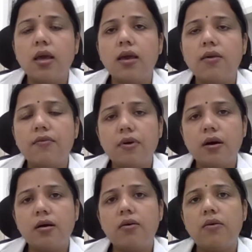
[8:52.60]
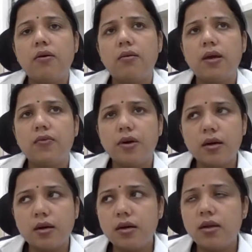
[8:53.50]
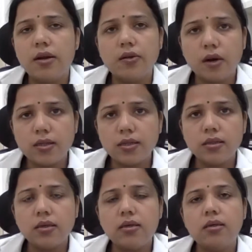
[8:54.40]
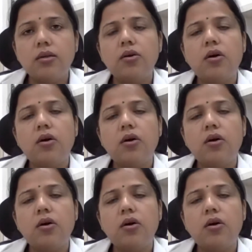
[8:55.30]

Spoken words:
If a adolescent girl,